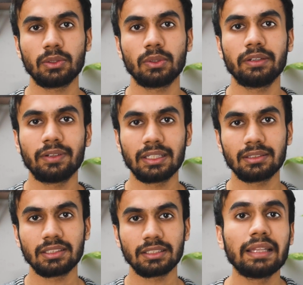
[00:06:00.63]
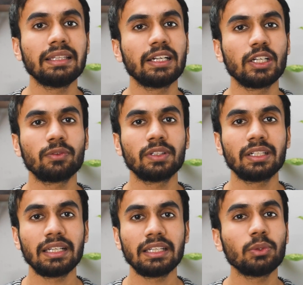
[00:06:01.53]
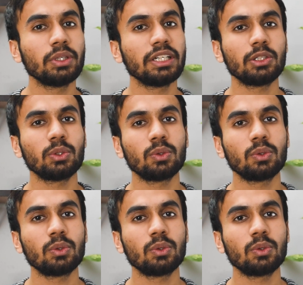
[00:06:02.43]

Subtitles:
two devices. At the end of the day, you need to